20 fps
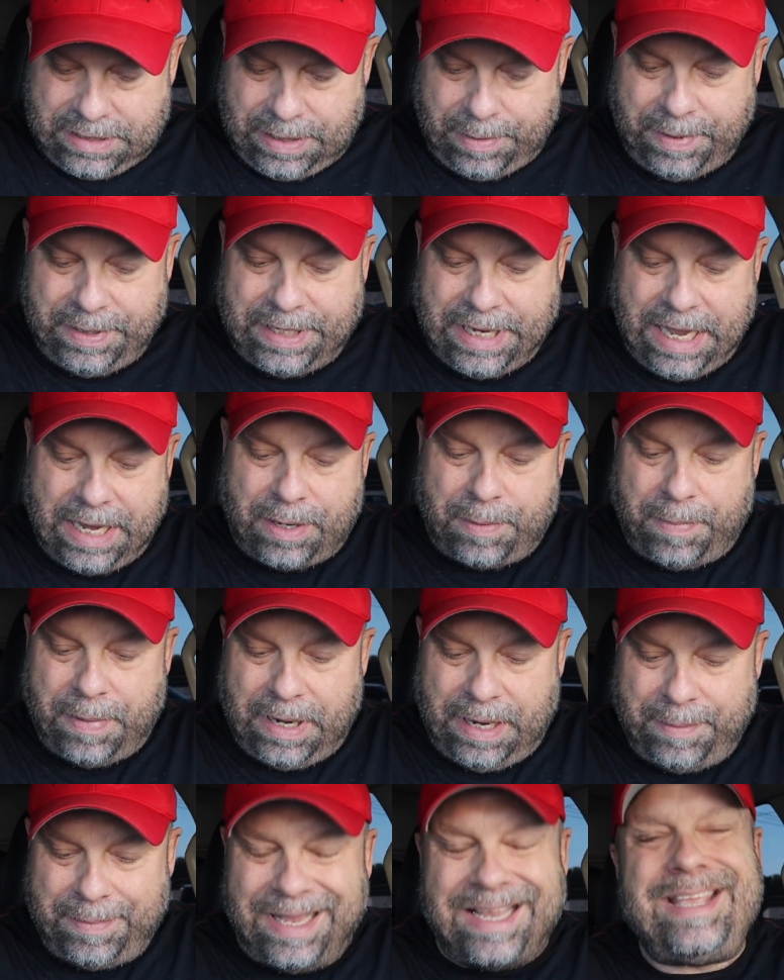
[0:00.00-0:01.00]
Let me take them
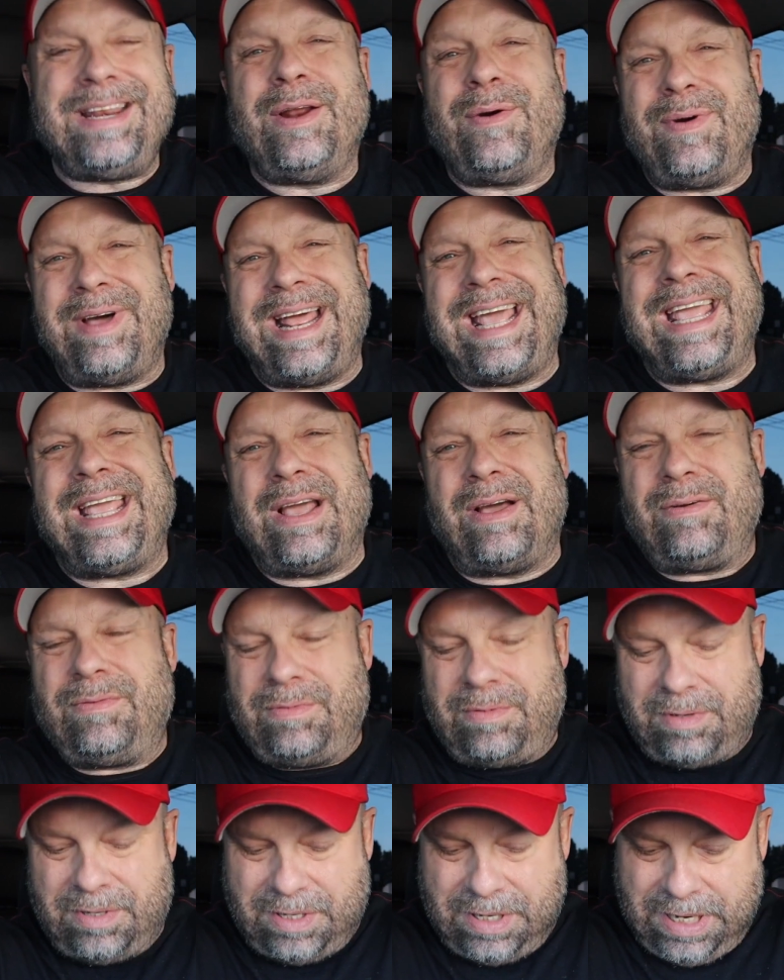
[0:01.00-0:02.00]
out. Let me, you know what, hang on.
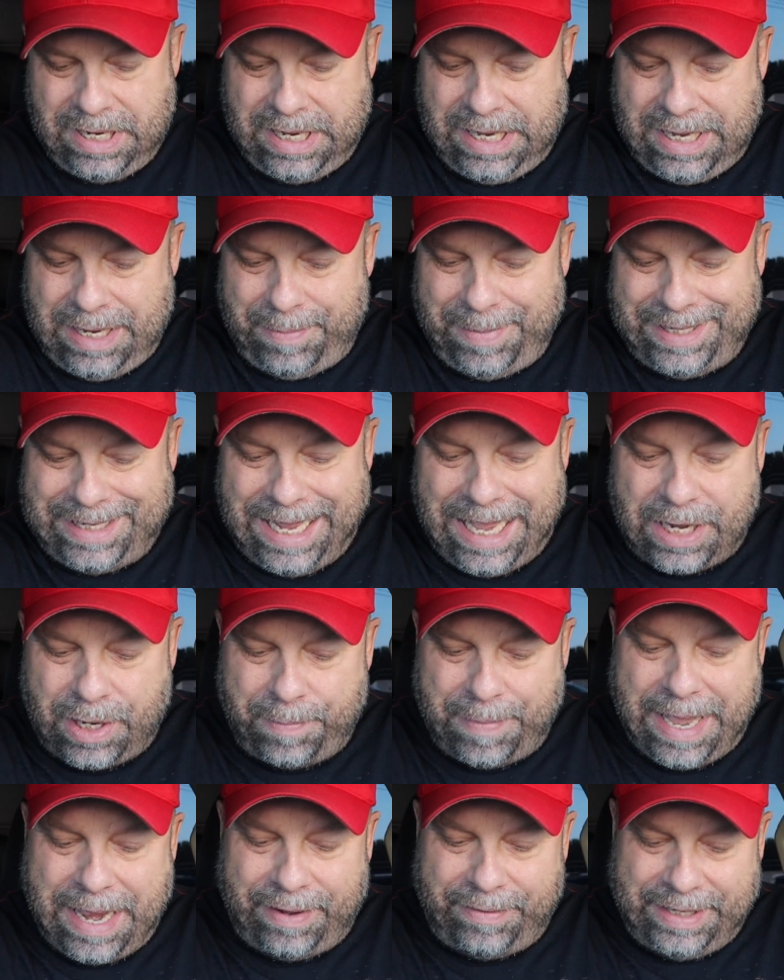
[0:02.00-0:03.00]
Let me take
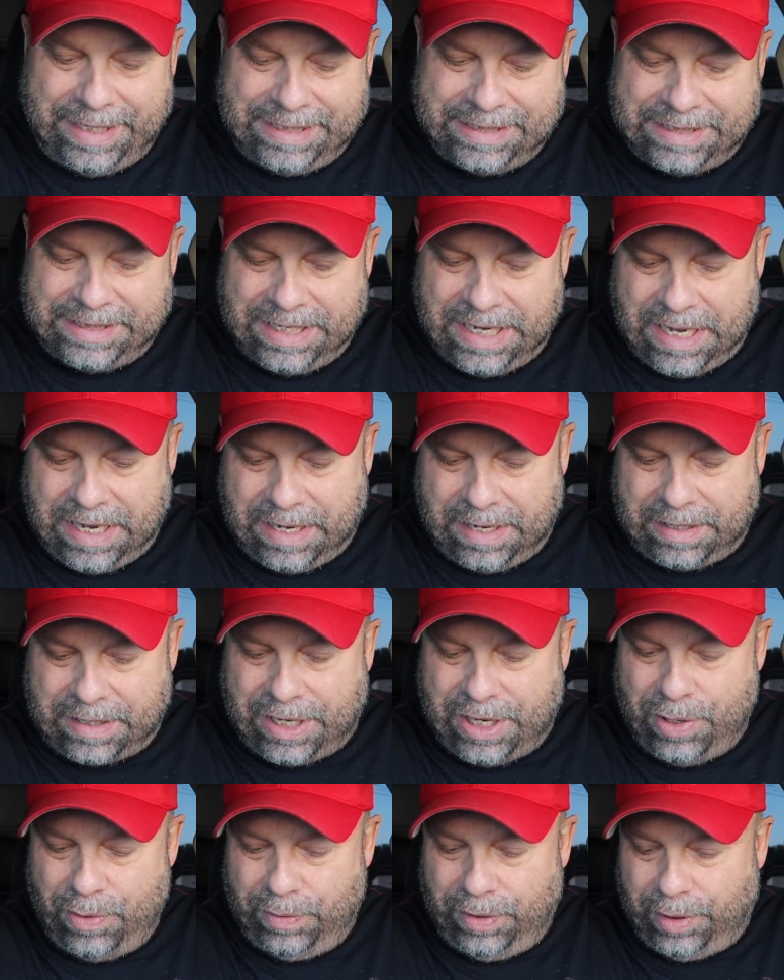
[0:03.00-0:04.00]
them out of these uh,
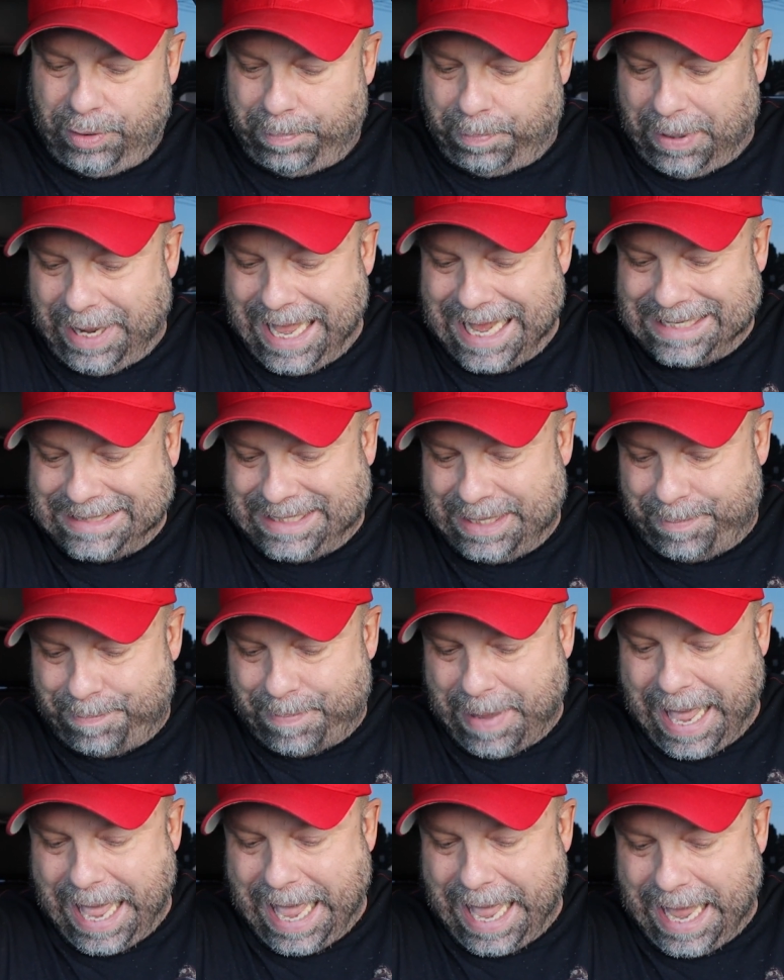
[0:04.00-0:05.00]
cute little plastic
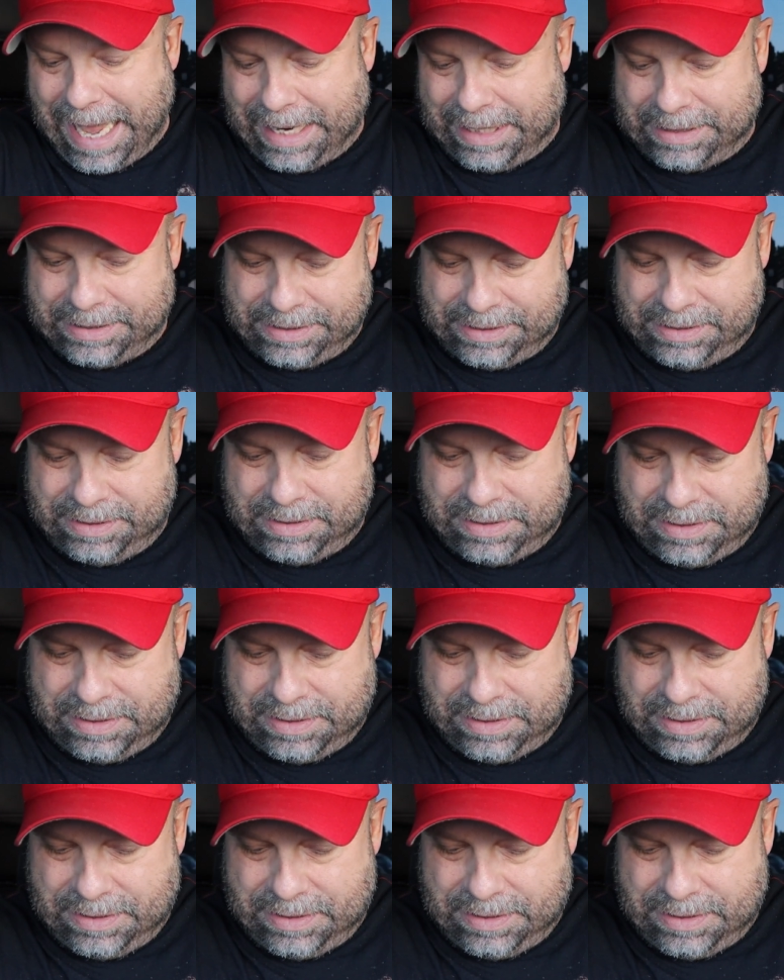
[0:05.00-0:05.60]
bags.